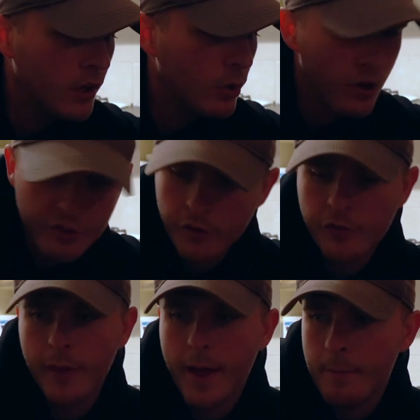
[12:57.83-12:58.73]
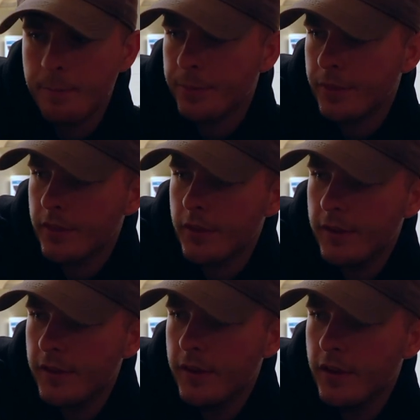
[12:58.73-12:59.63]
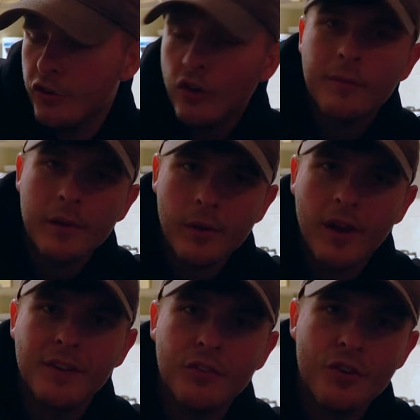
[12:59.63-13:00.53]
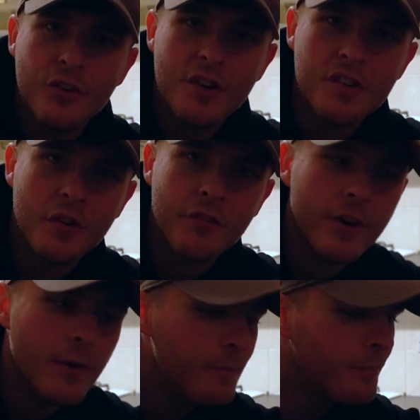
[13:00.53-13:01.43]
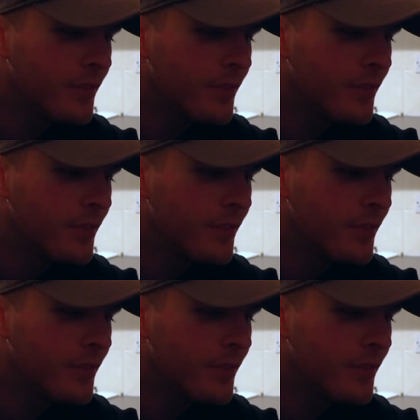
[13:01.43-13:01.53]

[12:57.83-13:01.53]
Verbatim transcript: Quite chuffed with that. Drop the video a like if you're enjoying it so far.